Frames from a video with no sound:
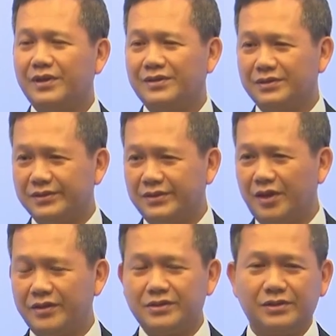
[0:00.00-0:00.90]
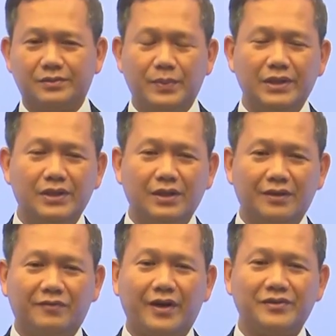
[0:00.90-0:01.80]
sectors not just being
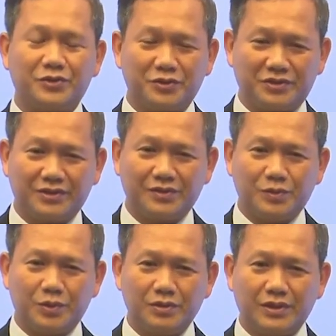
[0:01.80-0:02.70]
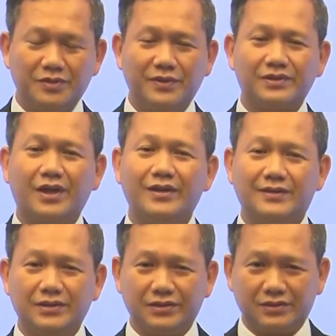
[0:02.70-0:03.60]
advisors or give us
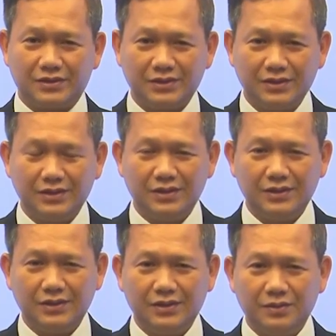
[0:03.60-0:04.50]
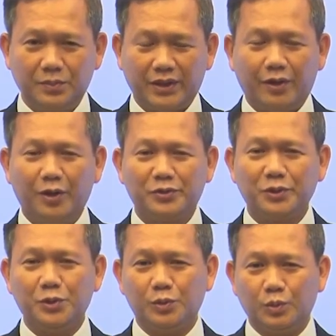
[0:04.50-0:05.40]
ideas, but
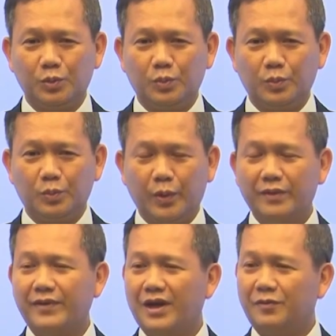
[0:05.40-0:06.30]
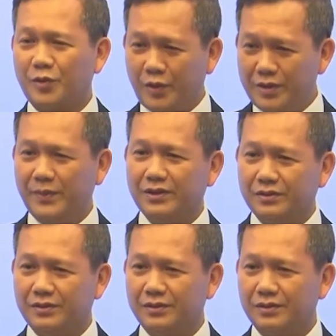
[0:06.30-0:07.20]
also when we have
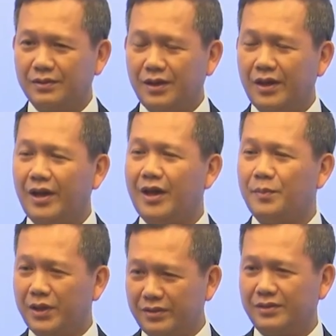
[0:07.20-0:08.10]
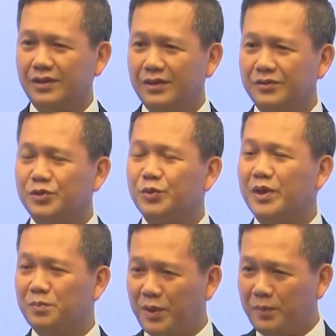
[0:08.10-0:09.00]
agreement, can help us to
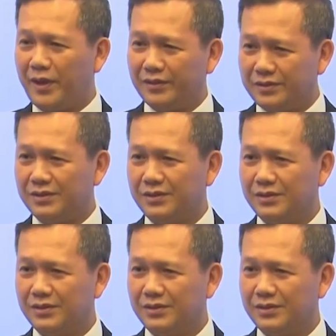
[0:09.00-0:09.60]
implement.